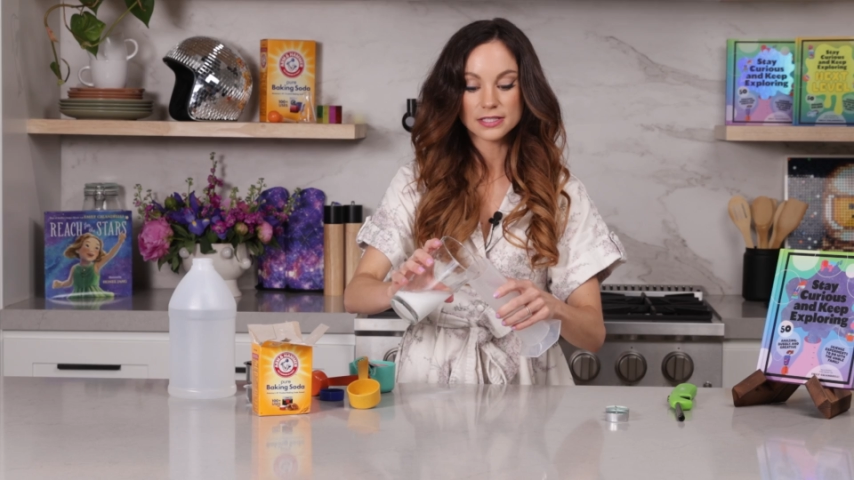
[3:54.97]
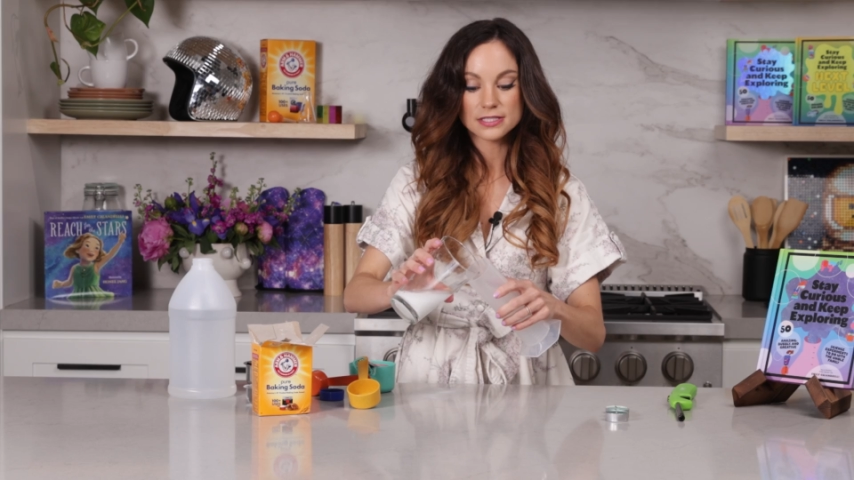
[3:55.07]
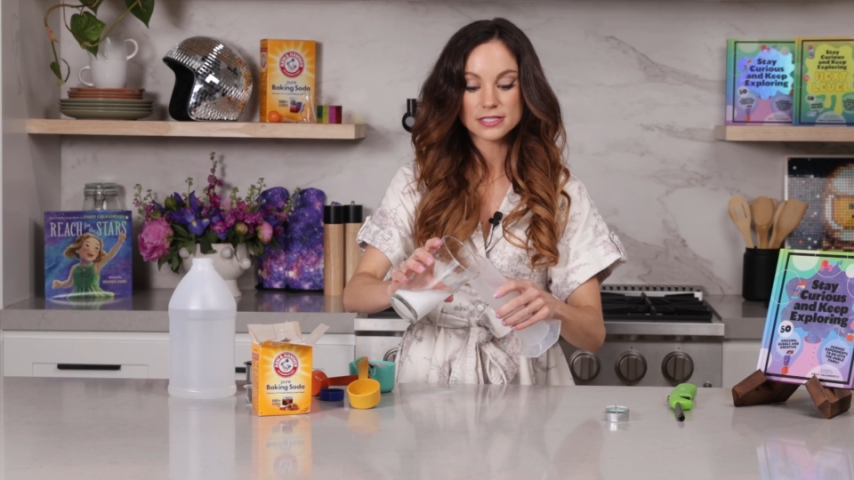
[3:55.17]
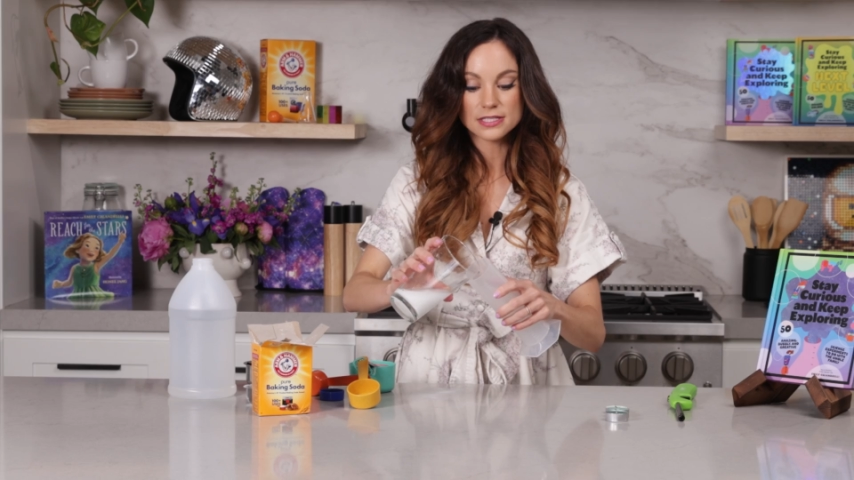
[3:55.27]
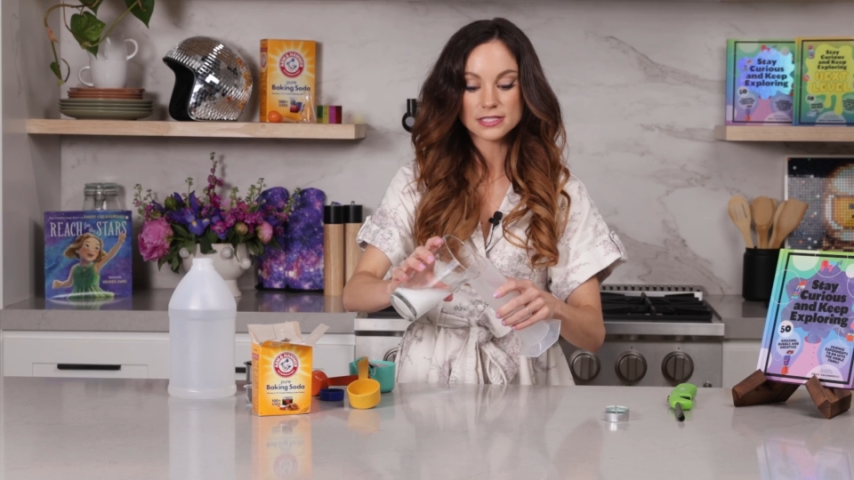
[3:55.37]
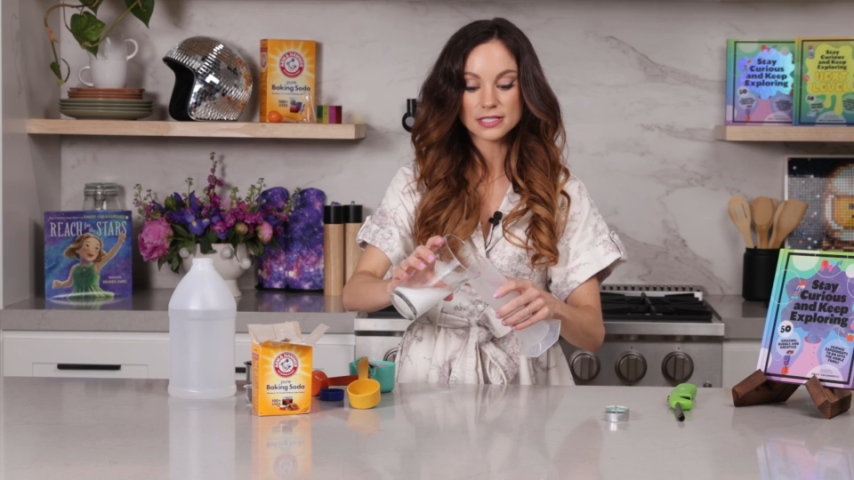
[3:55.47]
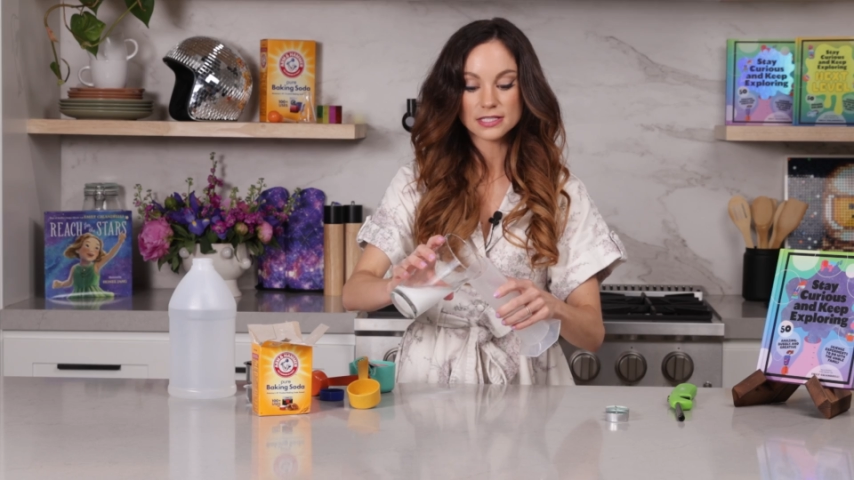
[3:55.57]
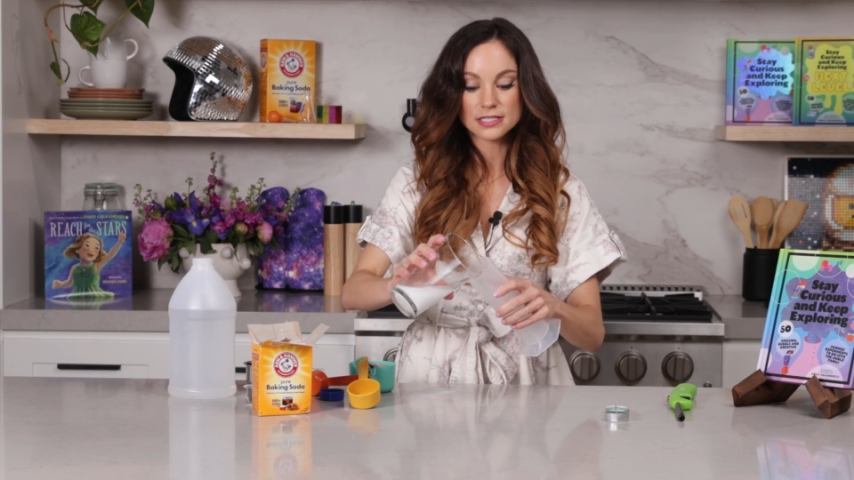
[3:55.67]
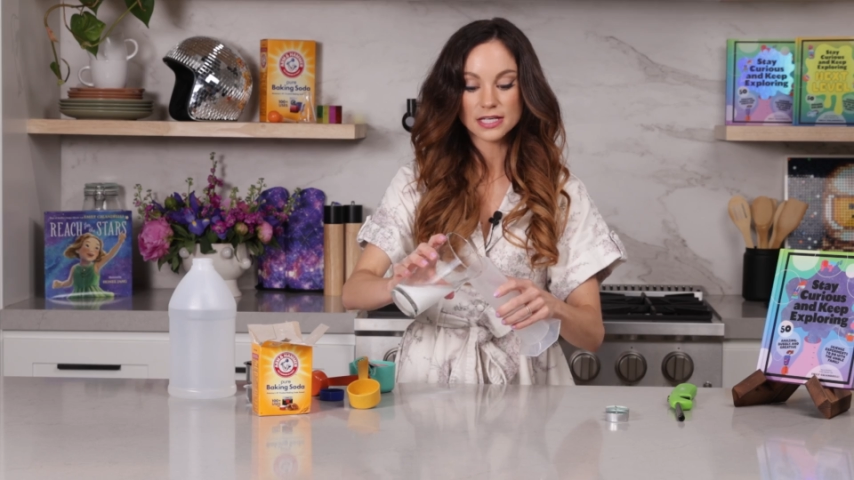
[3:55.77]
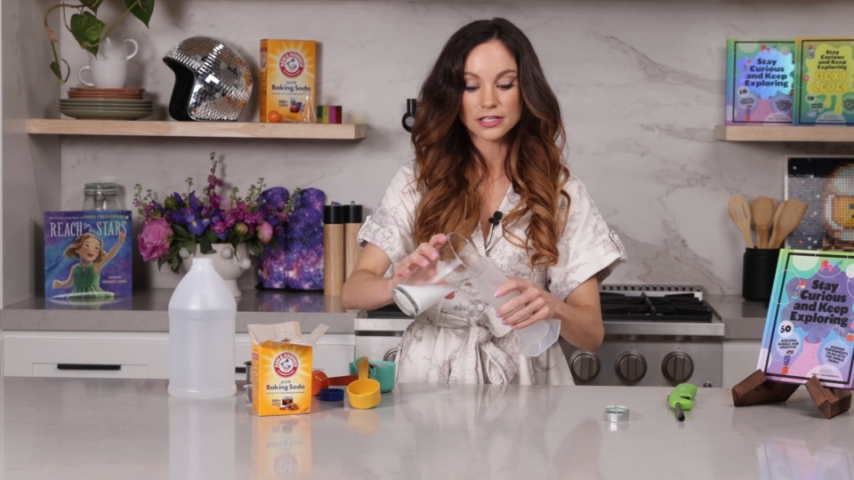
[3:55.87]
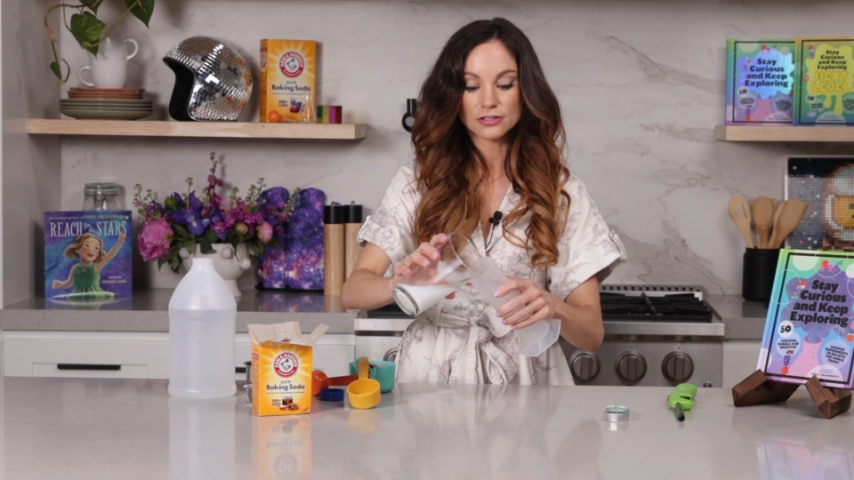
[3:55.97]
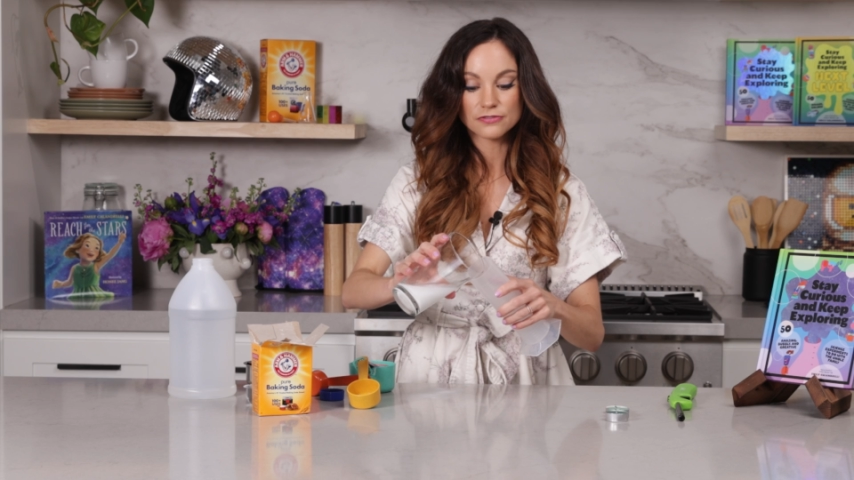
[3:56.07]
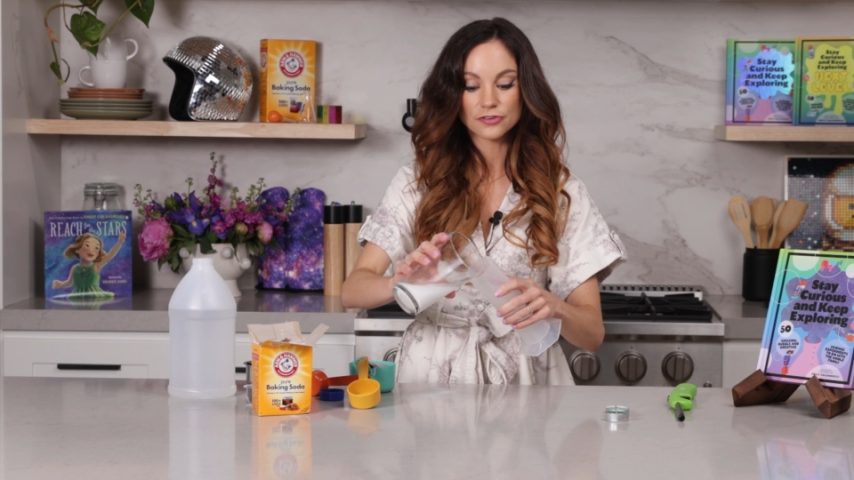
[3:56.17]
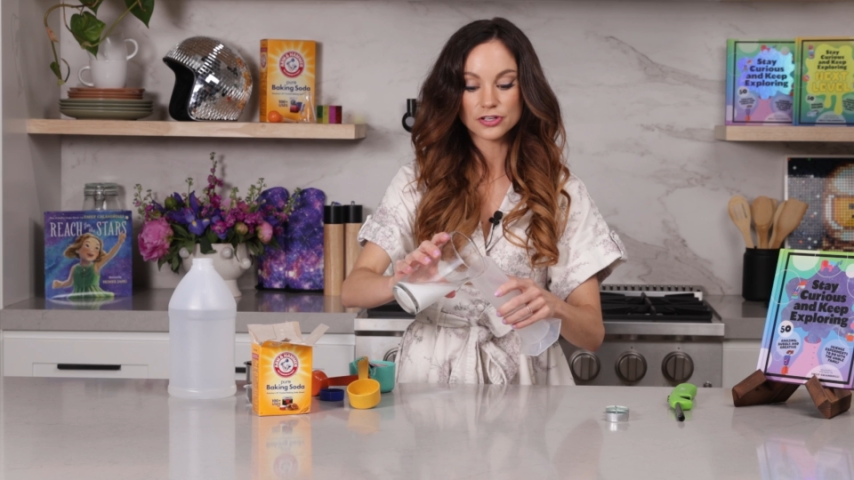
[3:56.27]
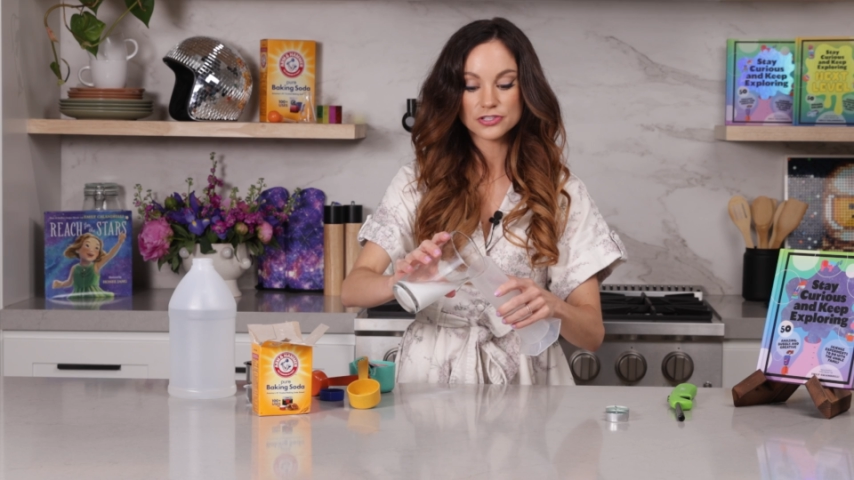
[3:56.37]
into this container
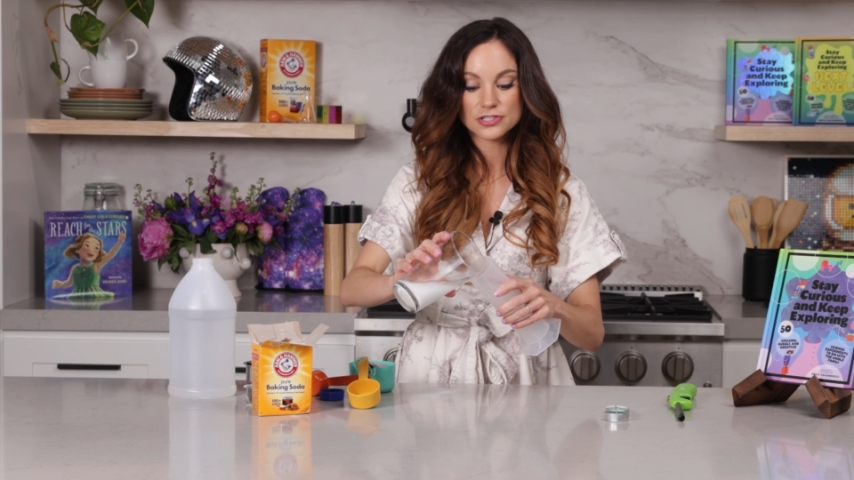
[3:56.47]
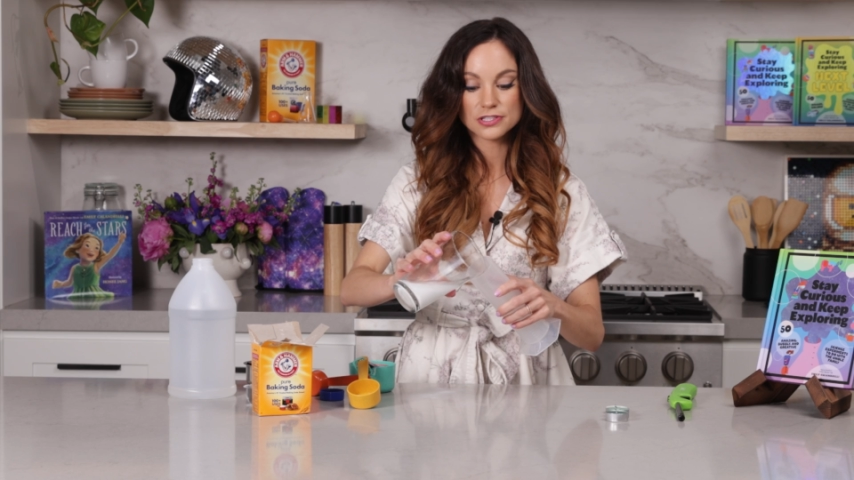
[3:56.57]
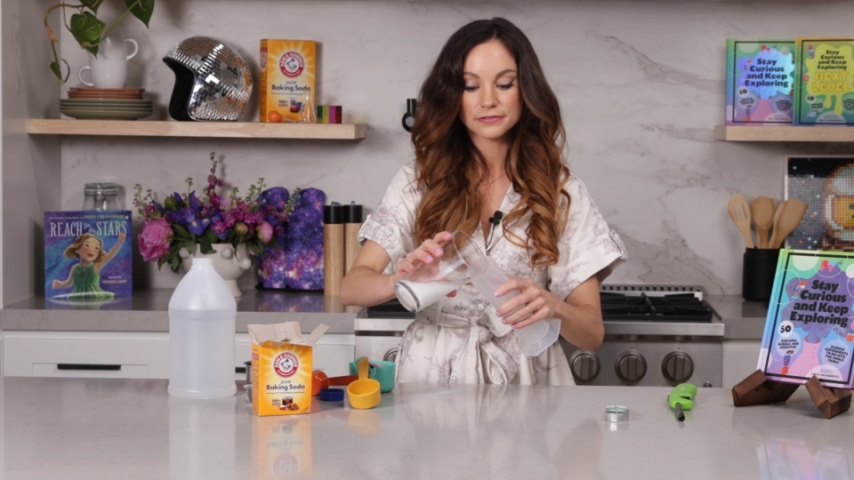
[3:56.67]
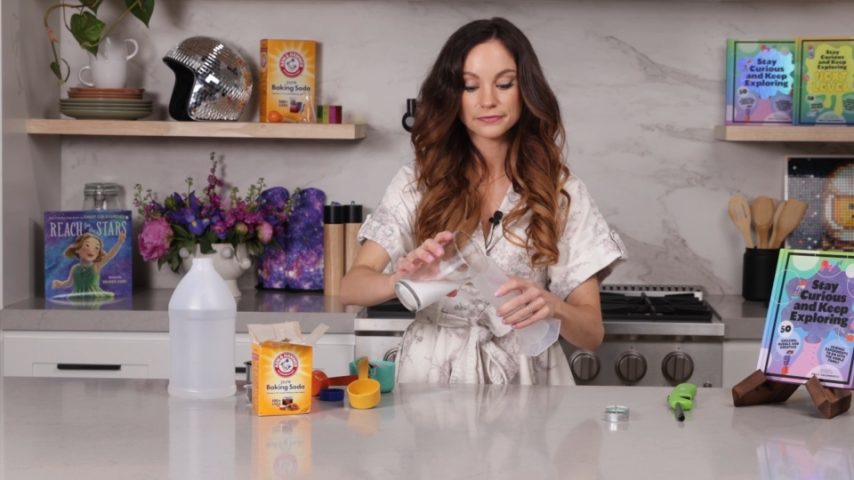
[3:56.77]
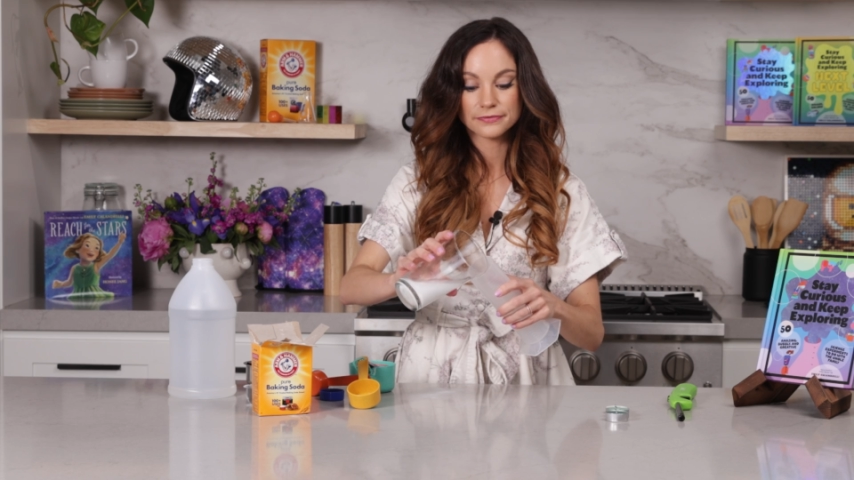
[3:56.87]
first.